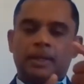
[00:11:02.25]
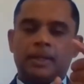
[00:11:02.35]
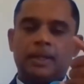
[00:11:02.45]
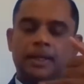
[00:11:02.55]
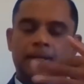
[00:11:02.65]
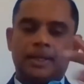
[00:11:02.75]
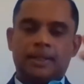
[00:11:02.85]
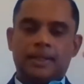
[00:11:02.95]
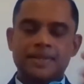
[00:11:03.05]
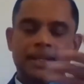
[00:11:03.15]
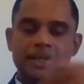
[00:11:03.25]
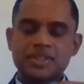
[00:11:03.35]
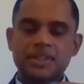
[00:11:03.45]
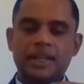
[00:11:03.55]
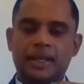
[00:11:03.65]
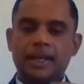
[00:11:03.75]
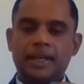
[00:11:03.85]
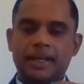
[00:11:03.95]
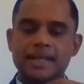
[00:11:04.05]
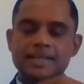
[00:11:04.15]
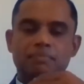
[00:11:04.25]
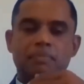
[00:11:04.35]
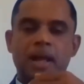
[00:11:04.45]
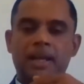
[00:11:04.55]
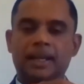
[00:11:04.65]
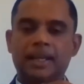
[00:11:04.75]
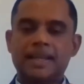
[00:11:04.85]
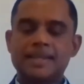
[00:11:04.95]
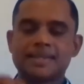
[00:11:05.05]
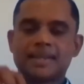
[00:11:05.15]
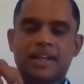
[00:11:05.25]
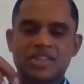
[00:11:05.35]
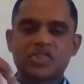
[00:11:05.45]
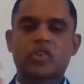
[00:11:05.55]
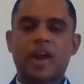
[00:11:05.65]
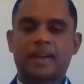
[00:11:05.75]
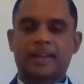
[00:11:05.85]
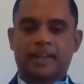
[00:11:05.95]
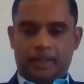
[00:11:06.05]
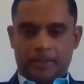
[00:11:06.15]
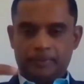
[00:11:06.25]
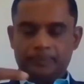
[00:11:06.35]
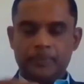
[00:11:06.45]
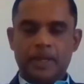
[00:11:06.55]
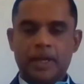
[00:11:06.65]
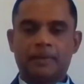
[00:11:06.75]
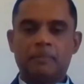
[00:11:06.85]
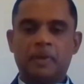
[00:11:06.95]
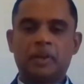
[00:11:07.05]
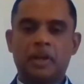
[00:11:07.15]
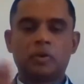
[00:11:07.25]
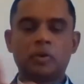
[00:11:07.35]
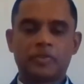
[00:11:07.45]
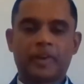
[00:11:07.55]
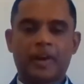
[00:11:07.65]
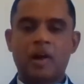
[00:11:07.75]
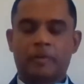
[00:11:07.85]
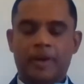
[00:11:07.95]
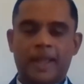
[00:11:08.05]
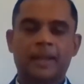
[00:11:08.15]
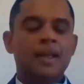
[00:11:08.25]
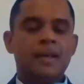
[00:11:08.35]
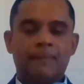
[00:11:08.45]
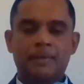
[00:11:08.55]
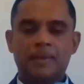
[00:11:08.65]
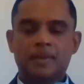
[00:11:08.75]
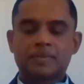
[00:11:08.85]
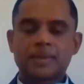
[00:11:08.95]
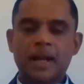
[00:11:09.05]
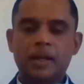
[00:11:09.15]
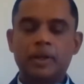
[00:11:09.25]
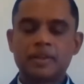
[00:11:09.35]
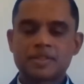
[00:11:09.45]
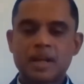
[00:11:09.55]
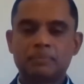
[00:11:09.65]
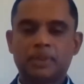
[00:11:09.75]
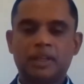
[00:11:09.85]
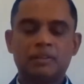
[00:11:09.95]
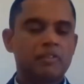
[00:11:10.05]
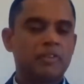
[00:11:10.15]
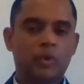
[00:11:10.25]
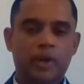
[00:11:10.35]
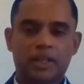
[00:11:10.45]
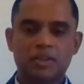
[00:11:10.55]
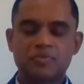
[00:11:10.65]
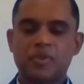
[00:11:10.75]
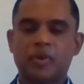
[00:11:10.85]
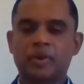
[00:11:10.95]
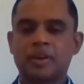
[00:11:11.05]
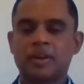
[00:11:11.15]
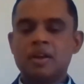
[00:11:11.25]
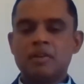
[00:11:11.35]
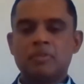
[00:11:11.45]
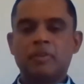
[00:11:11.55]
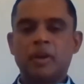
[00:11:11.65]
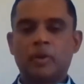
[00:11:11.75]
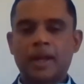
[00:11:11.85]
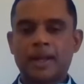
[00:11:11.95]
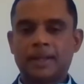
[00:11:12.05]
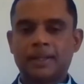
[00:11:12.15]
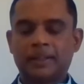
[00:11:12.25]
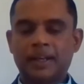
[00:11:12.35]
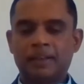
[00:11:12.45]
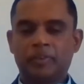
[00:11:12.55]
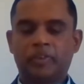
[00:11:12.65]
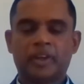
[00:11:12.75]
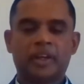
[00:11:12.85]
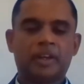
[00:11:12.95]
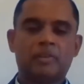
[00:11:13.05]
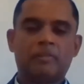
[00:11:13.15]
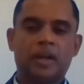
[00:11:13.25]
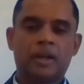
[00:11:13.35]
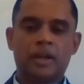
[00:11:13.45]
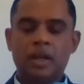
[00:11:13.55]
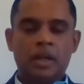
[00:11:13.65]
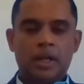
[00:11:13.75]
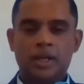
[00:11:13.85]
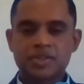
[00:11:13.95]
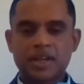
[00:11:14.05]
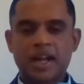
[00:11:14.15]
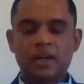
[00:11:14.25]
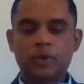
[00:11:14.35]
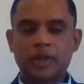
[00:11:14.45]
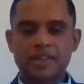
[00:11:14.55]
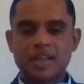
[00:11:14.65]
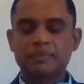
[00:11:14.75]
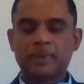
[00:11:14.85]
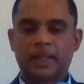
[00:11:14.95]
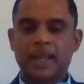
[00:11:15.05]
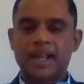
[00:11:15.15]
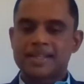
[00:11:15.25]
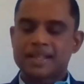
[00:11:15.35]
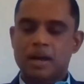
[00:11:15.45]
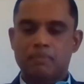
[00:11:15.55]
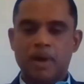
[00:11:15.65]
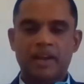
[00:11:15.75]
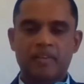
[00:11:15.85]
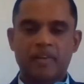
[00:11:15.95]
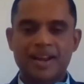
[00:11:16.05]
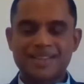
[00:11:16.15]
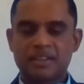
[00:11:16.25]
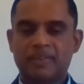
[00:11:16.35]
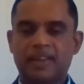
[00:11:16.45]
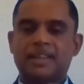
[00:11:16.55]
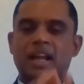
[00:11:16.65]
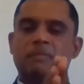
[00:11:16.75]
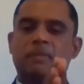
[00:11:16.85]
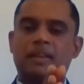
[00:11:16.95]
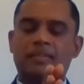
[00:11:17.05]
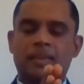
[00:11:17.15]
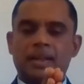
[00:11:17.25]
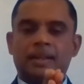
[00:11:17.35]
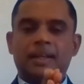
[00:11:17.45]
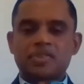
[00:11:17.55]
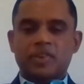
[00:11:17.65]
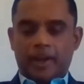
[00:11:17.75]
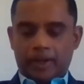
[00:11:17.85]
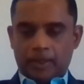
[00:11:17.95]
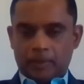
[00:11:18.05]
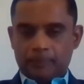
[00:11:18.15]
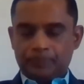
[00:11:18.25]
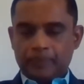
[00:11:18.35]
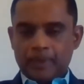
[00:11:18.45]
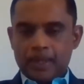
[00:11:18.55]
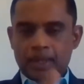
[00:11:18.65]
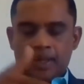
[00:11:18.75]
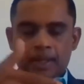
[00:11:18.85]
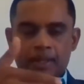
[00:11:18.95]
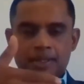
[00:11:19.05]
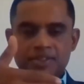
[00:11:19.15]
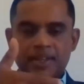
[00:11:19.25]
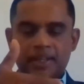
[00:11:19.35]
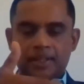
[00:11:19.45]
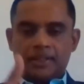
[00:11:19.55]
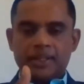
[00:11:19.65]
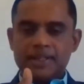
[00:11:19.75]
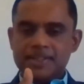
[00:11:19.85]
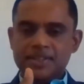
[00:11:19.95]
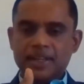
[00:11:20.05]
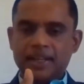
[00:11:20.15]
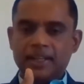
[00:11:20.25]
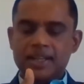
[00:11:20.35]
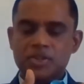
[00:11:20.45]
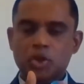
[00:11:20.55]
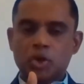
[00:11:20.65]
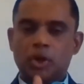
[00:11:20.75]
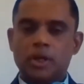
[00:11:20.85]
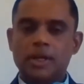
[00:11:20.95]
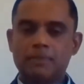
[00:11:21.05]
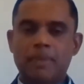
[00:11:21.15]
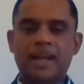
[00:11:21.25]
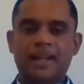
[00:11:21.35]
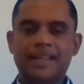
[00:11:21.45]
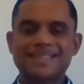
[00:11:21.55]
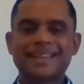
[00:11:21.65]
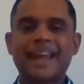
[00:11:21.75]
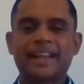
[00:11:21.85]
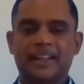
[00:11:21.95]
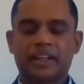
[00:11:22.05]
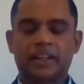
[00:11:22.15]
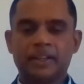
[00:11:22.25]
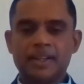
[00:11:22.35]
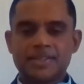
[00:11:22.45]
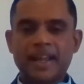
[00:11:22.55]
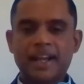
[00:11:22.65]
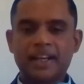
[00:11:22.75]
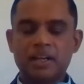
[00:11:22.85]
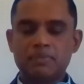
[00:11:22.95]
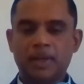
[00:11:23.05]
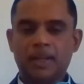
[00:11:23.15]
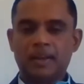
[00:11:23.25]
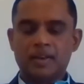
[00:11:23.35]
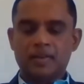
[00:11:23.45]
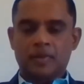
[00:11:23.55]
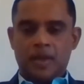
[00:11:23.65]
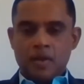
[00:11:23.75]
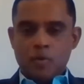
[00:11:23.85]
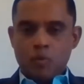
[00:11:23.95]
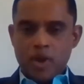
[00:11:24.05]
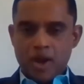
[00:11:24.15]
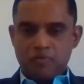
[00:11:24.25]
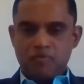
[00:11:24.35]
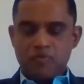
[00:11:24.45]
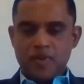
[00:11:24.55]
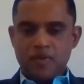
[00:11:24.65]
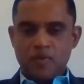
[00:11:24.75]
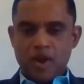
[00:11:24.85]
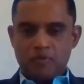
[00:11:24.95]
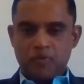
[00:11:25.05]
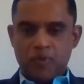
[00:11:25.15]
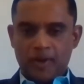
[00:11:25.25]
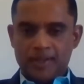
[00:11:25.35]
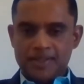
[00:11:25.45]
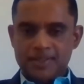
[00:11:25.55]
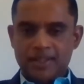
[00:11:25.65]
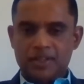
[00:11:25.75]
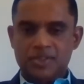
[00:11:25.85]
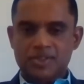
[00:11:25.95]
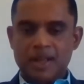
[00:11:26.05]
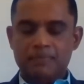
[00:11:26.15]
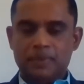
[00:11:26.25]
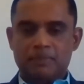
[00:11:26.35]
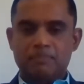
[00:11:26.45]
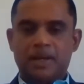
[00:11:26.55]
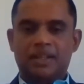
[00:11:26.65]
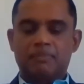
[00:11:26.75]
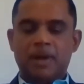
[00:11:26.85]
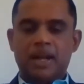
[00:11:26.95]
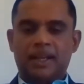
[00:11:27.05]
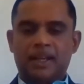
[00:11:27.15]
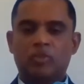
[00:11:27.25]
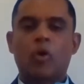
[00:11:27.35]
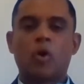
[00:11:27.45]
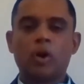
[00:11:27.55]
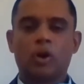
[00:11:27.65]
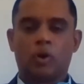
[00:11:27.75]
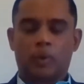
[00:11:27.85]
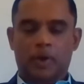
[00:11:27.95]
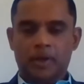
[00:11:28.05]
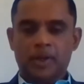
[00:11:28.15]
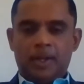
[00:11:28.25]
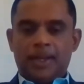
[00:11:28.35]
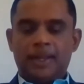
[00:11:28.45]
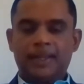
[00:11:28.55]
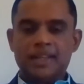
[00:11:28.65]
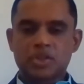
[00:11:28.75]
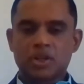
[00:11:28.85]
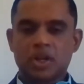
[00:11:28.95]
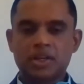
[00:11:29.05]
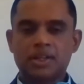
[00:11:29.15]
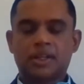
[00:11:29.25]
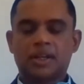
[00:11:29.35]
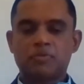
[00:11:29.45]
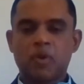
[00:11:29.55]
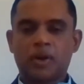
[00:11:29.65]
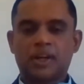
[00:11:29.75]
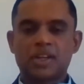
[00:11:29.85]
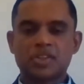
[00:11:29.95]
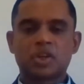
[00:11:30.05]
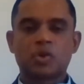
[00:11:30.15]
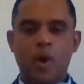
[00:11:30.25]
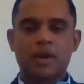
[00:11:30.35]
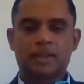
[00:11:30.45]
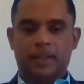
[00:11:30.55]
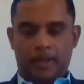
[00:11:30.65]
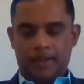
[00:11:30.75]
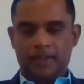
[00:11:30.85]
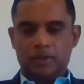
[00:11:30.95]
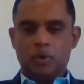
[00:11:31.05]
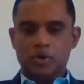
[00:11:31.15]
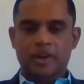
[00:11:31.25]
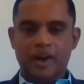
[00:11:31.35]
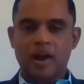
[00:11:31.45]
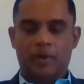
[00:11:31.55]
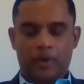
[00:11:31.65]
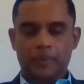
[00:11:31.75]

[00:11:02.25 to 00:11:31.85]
The, the second state is mind is uh, distracted. Uh, it, it goes around. Like when we start doing something, we will look at the phone, we will look at the television, we will uh, start looking something else, our mind runs away, that means distracted. The state, the third state is called mind is scattered. Scattered means we are we, we are focusing on something, but the mind is all over. It is not focused into one thing. It goes around.